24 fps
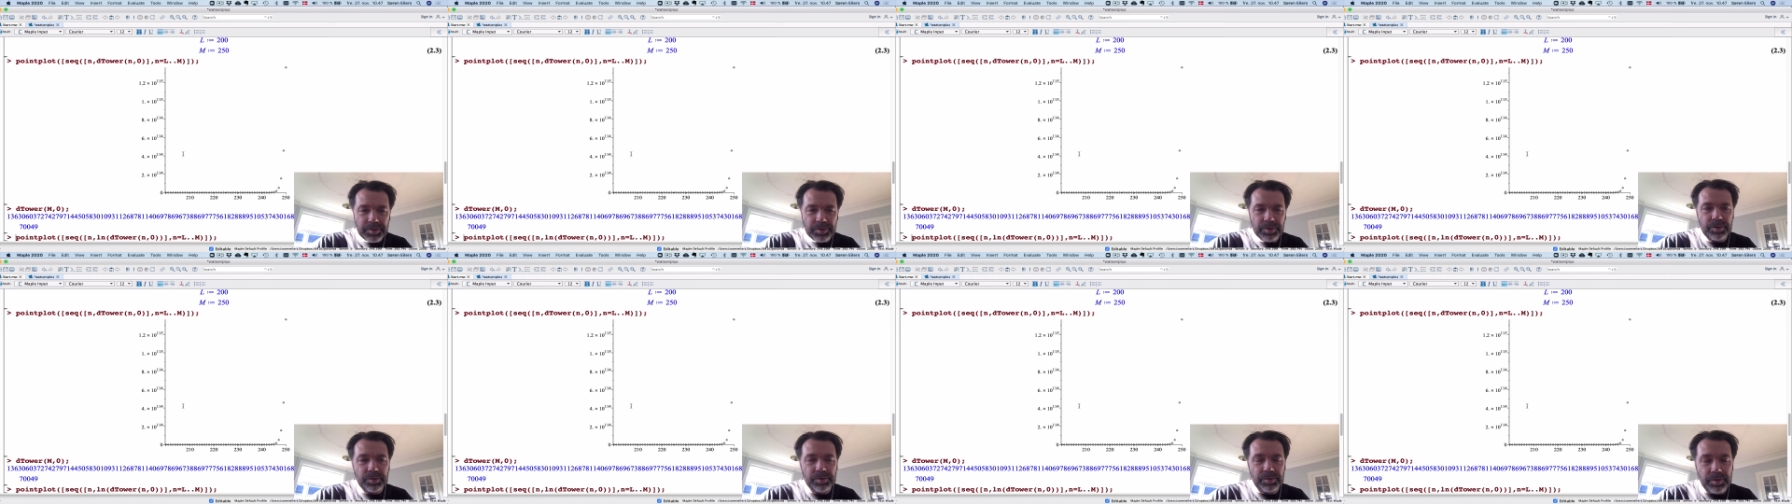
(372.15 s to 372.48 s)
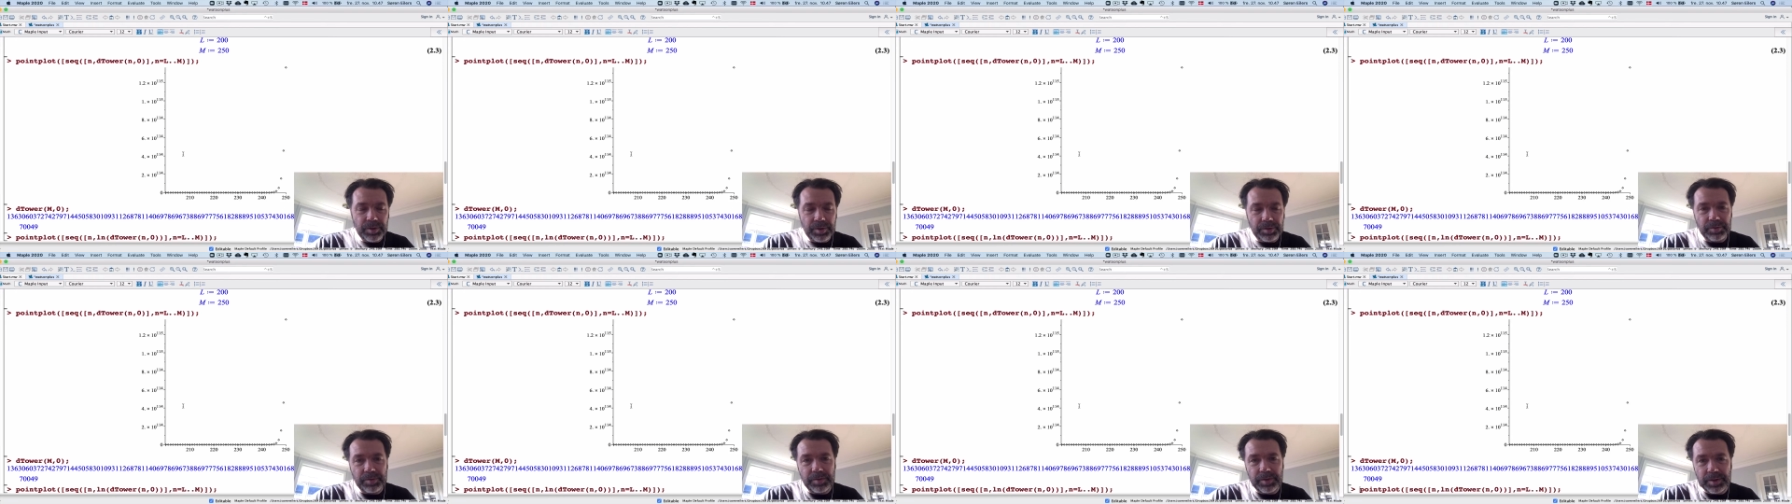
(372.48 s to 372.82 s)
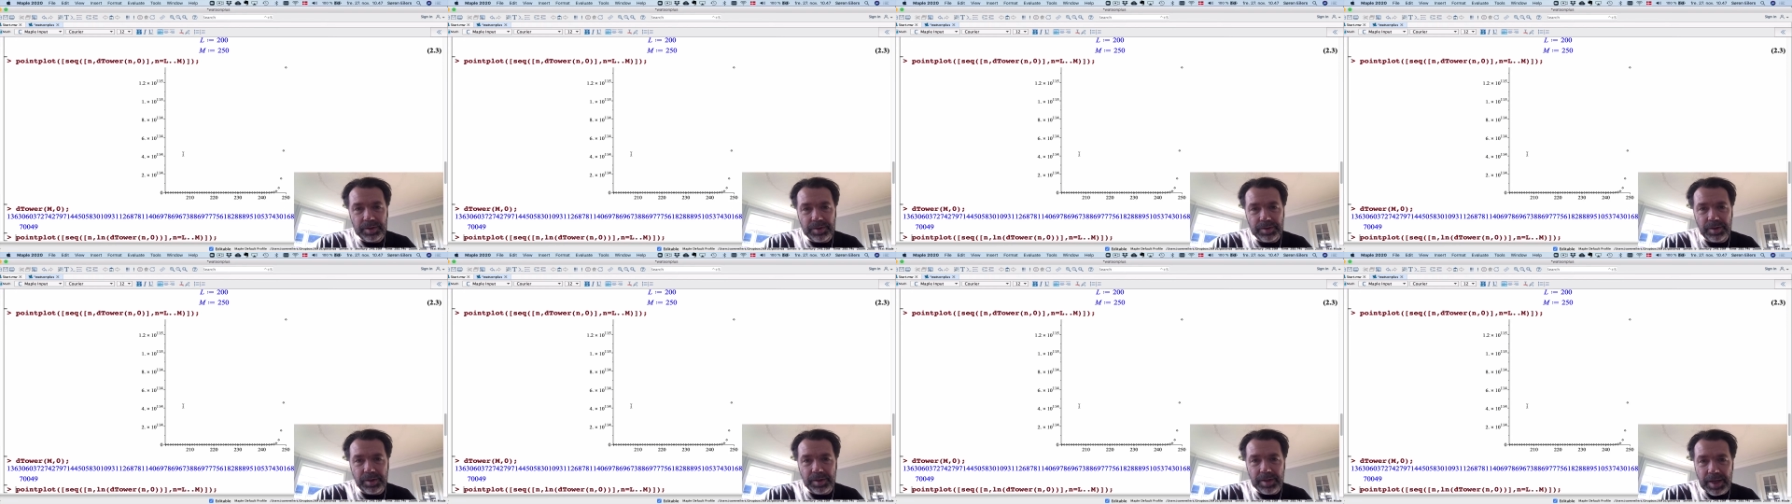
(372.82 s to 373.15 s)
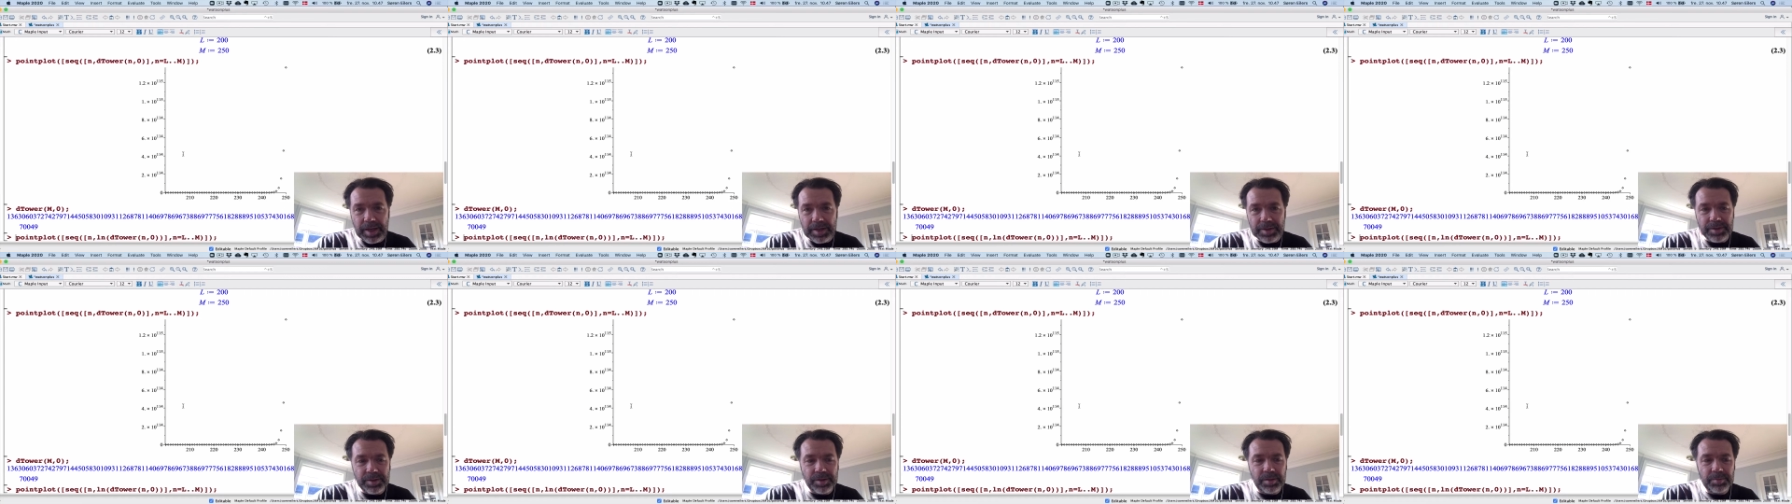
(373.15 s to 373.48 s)
so the, this is the
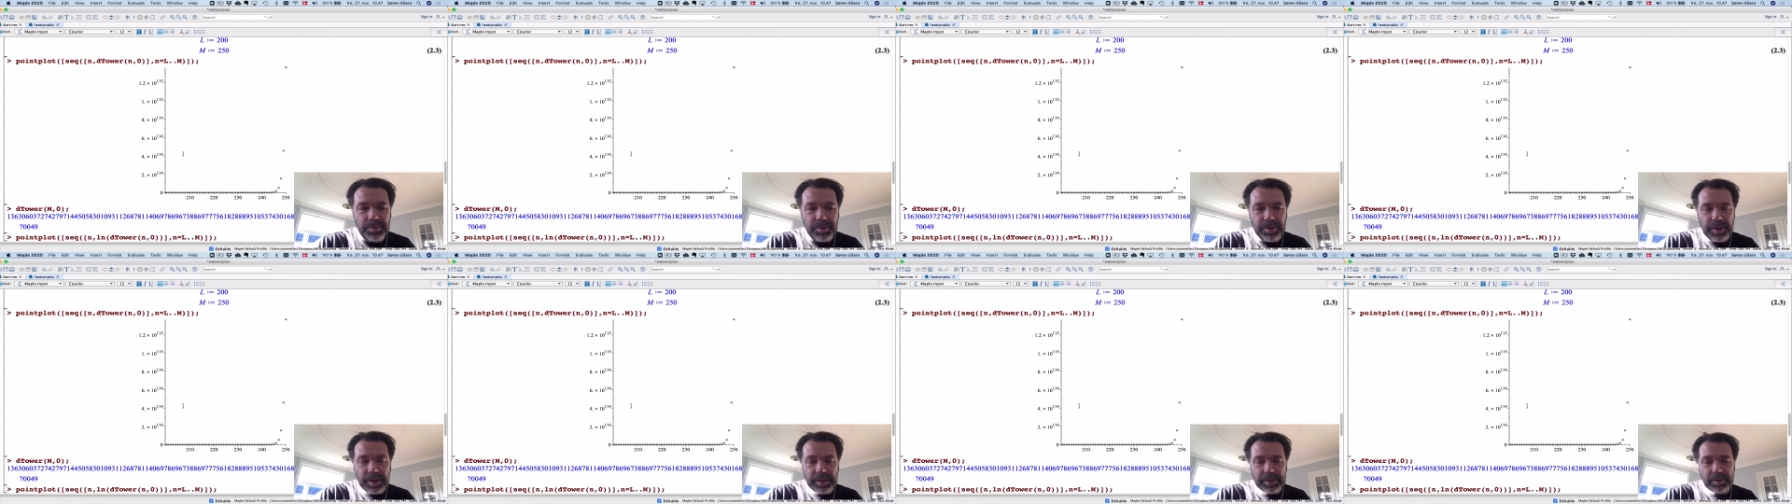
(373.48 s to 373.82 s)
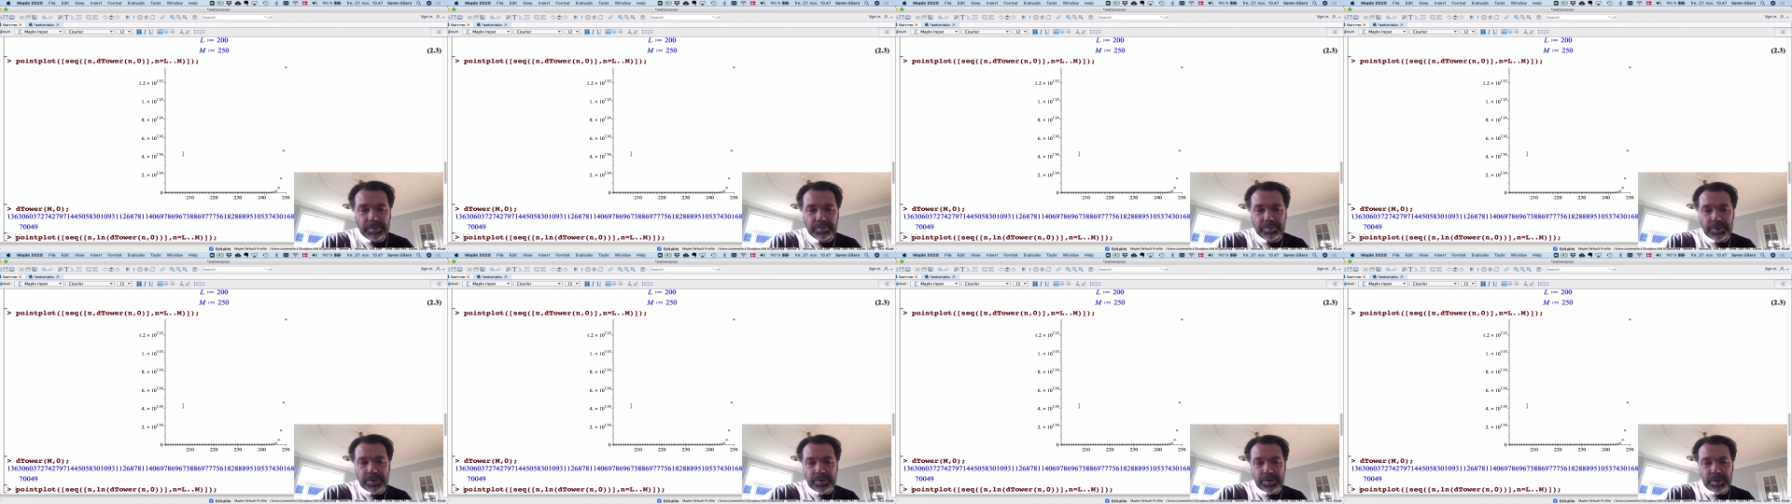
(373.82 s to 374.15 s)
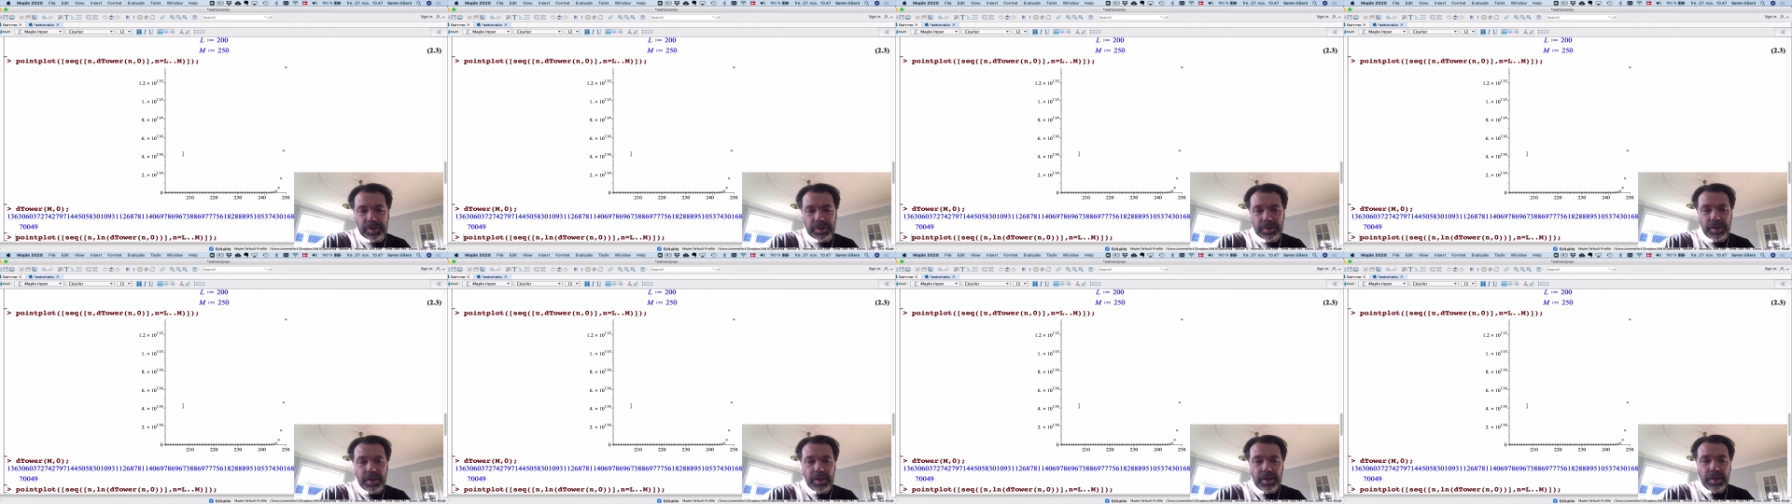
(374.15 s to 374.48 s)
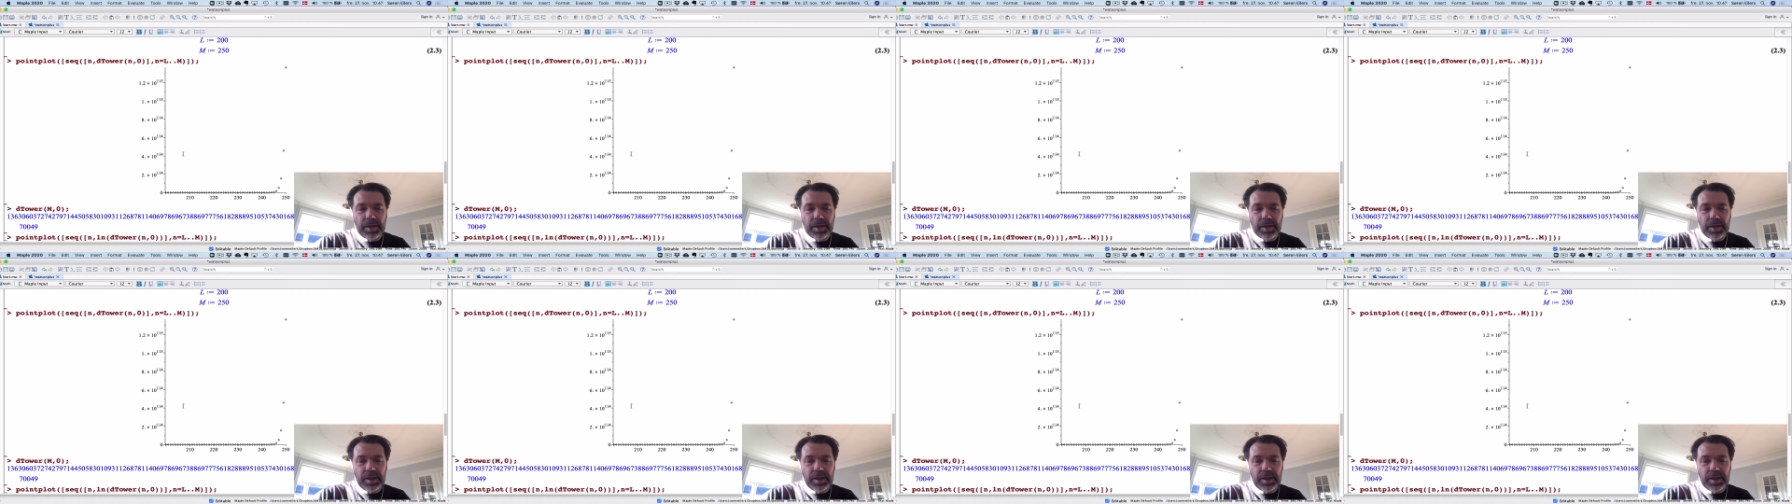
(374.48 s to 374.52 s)
last number I computed